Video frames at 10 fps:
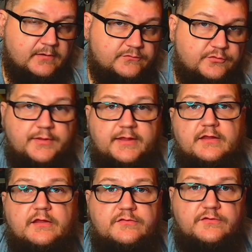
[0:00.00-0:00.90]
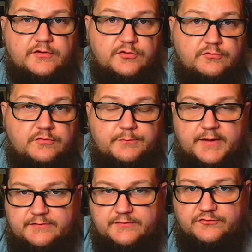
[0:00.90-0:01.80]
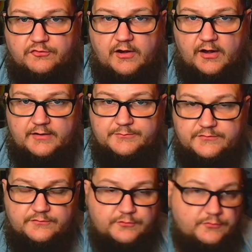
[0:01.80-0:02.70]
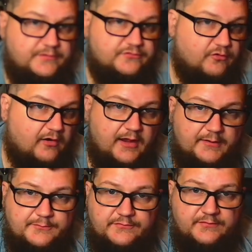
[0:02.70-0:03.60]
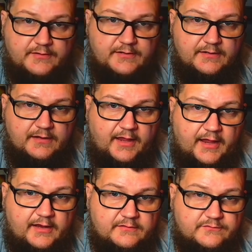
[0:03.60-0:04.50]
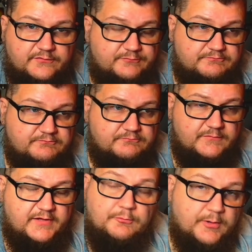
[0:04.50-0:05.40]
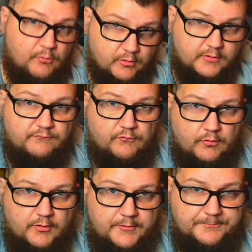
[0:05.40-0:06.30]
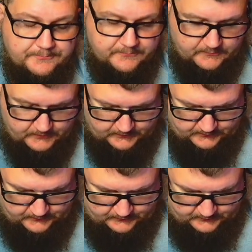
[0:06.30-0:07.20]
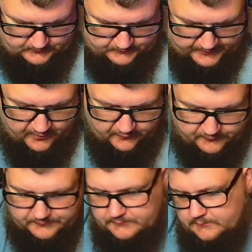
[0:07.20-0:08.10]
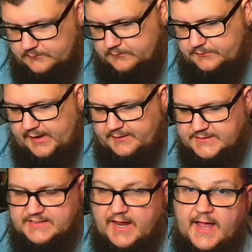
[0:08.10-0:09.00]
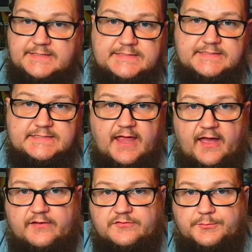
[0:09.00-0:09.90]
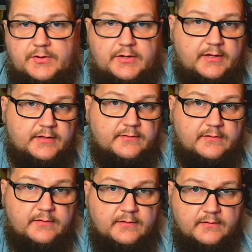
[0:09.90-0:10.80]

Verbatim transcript: so they can continue to make these crimes, do these crimes, and get rewarded for it. Now, they disguise this as being